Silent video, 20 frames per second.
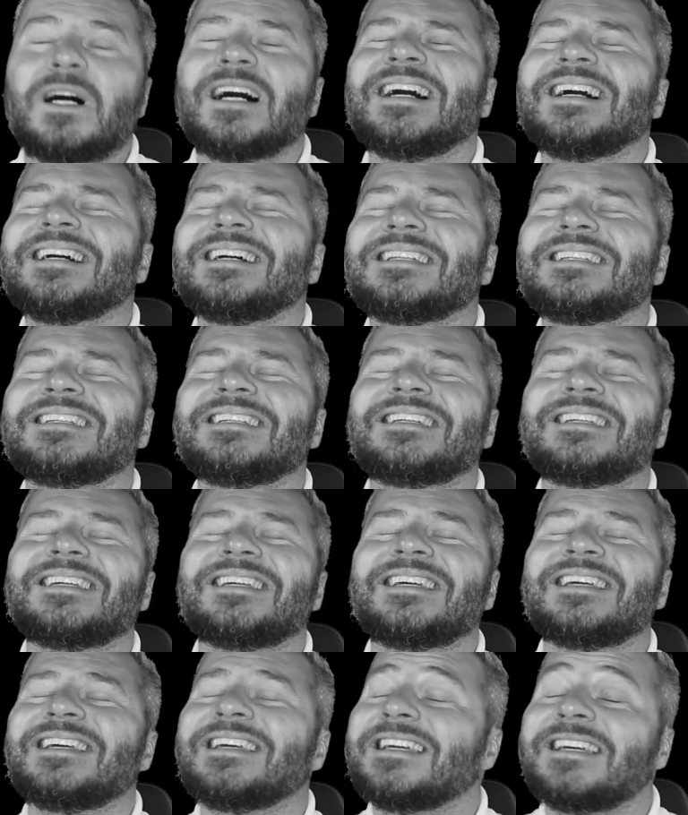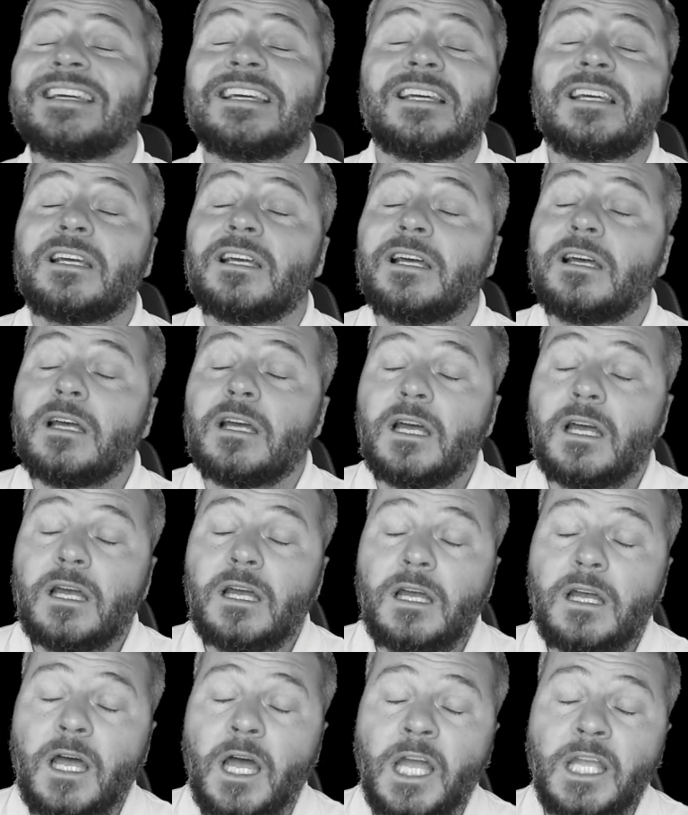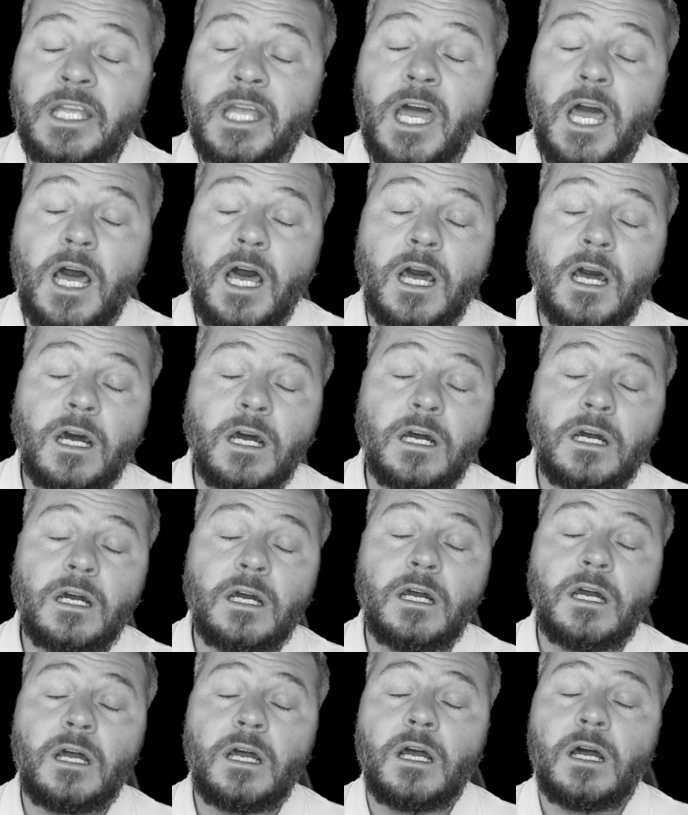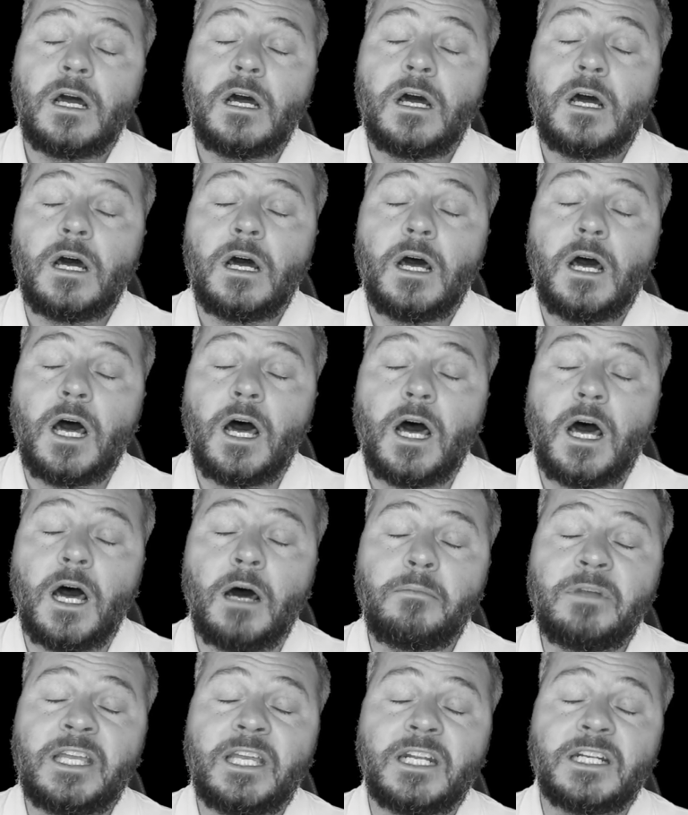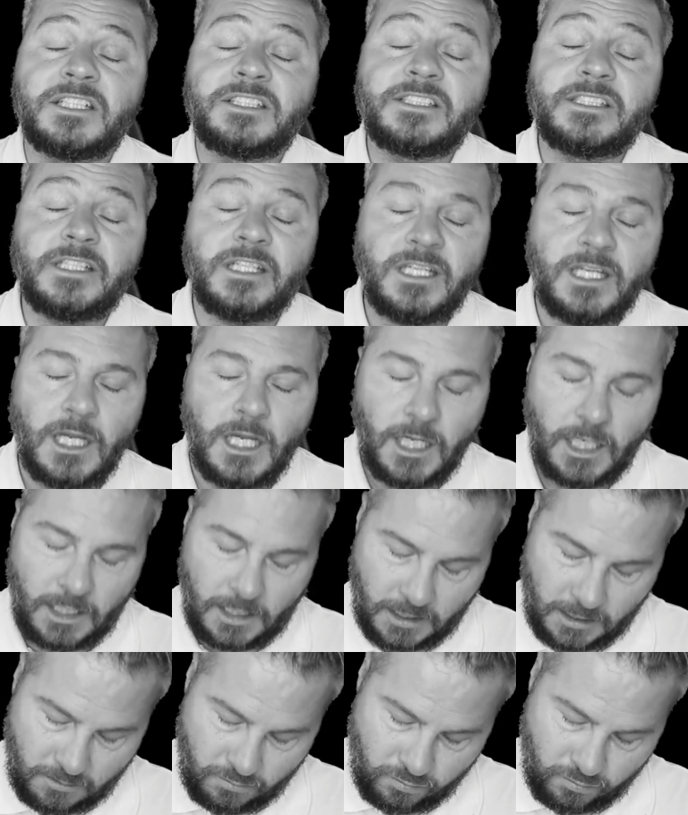What? Hey, uh... I'm here to see, uh,